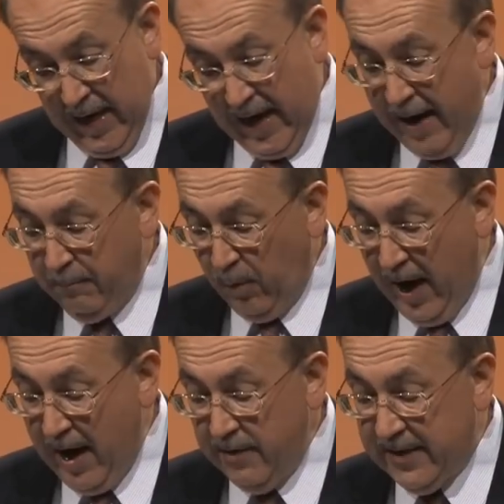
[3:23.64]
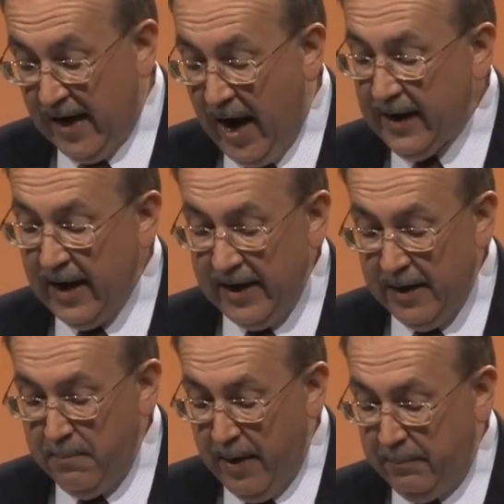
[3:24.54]
And I'm proud that I
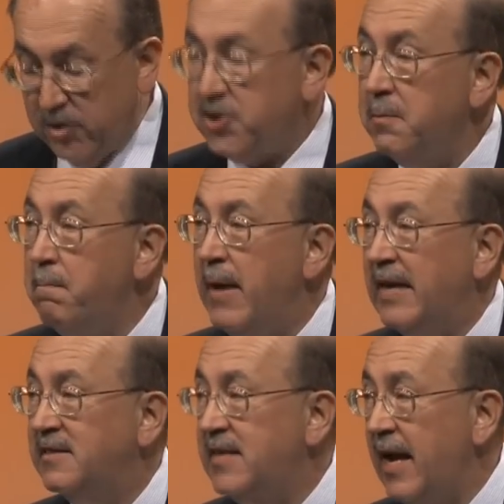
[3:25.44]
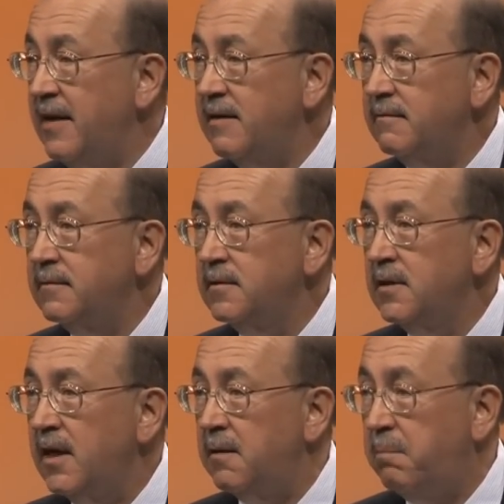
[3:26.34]
A M members maintain it
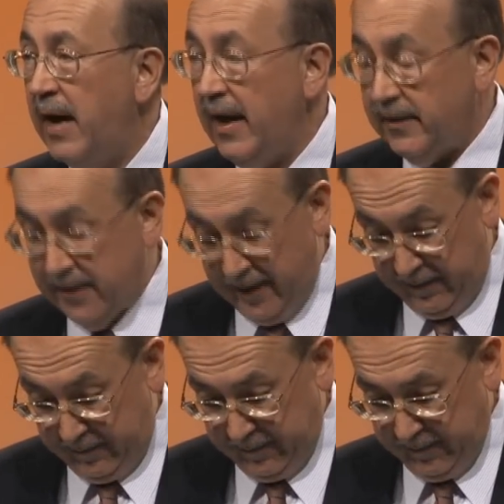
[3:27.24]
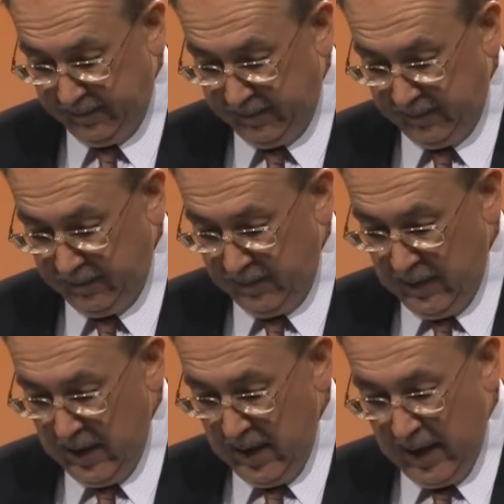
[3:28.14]
and pilot it.
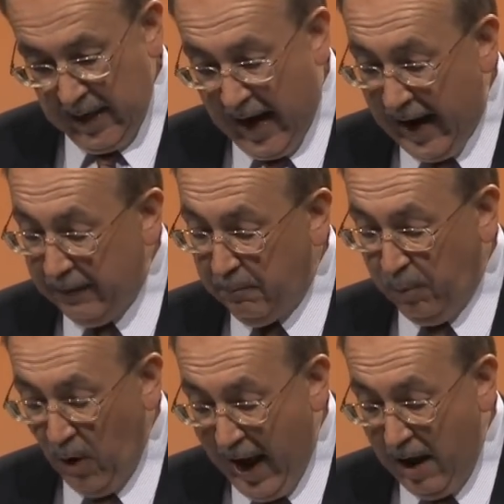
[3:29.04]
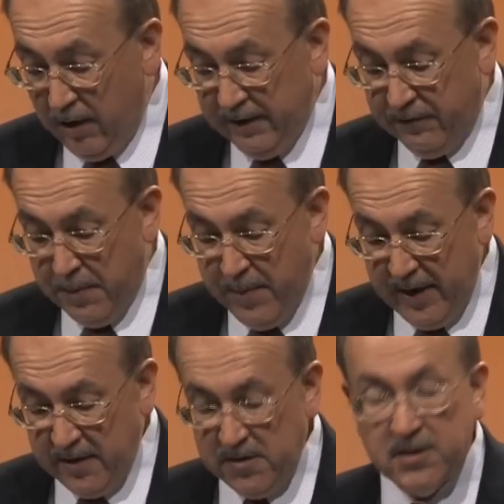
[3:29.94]
And I am proud of the
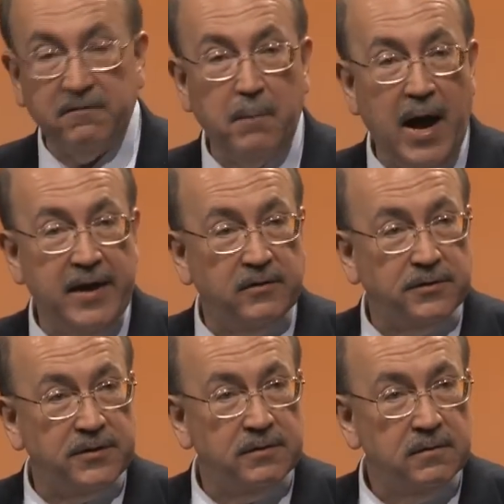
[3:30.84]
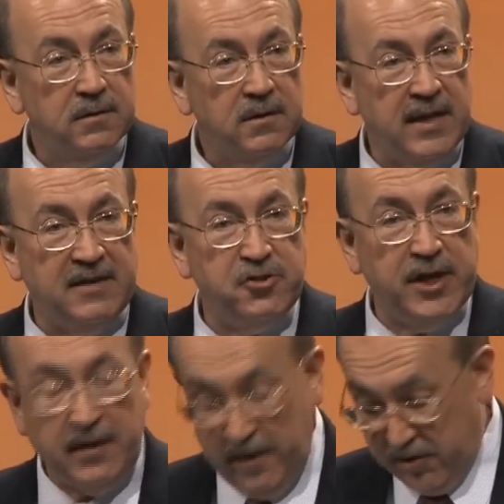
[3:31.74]
millions of miles that
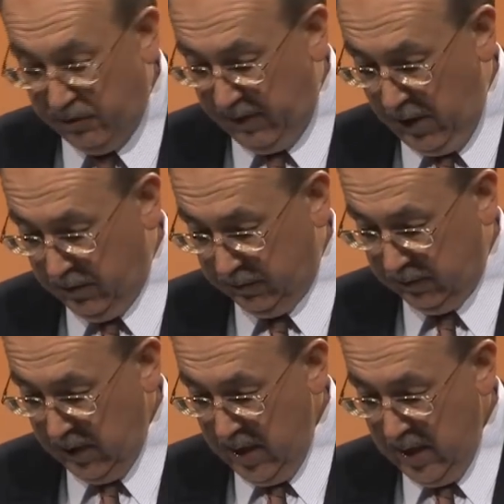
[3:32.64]
jet has flown